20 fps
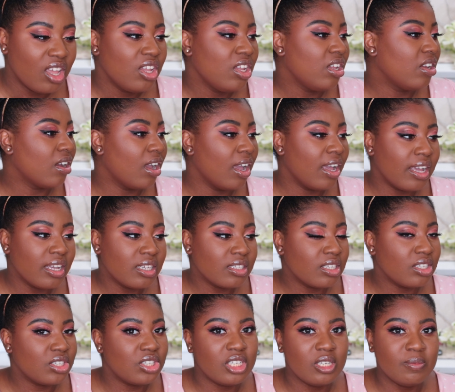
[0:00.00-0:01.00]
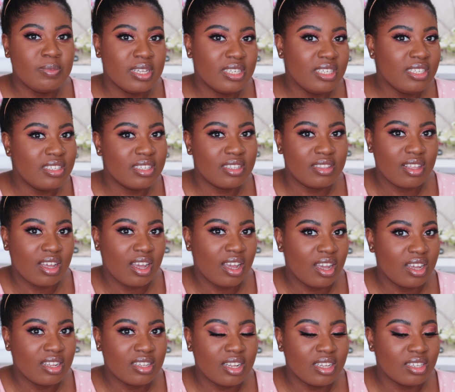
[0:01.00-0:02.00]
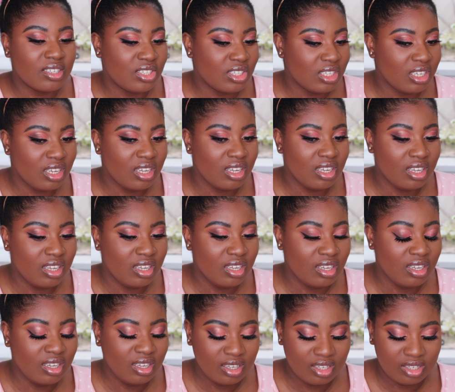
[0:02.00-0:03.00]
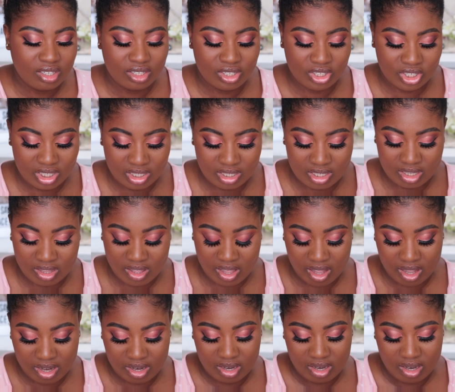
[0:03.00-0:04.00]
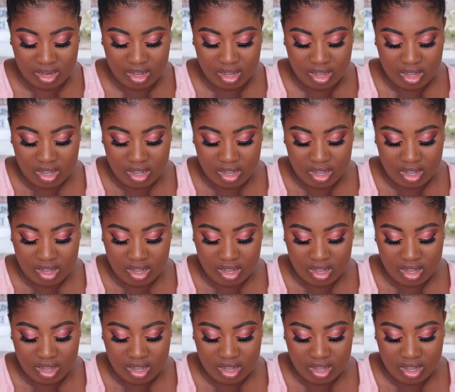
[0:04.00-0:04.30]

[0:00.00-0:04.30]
You guys, she bloody did that. Like, she did that.